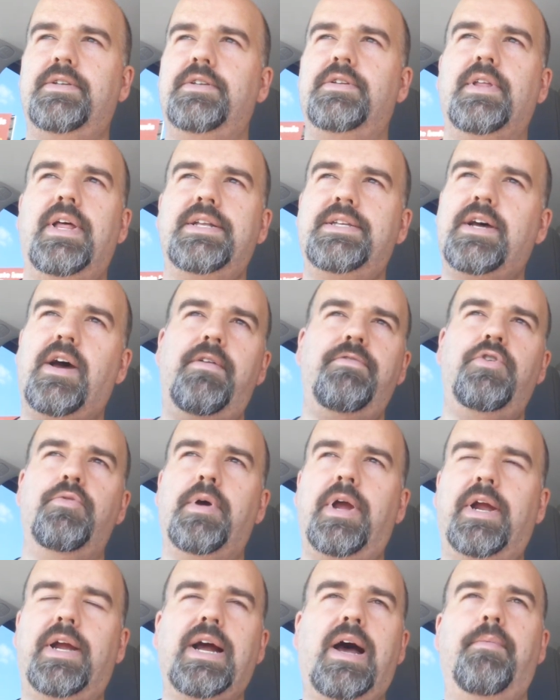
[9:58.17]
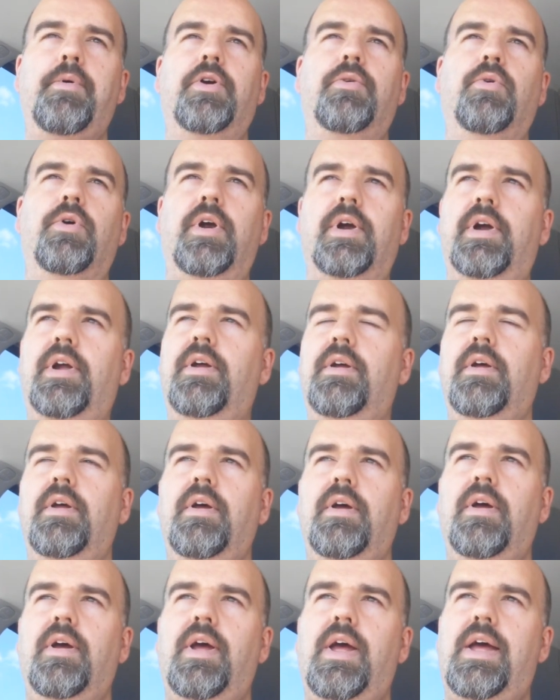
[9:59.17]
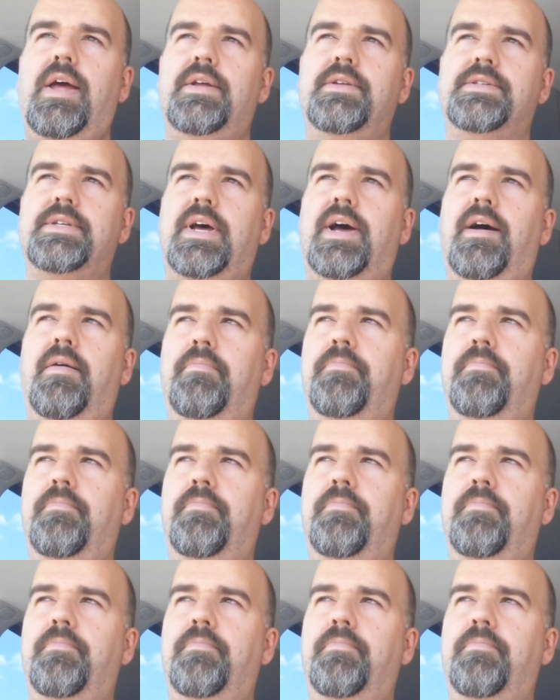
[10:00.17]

And so that's how I view my comic work, as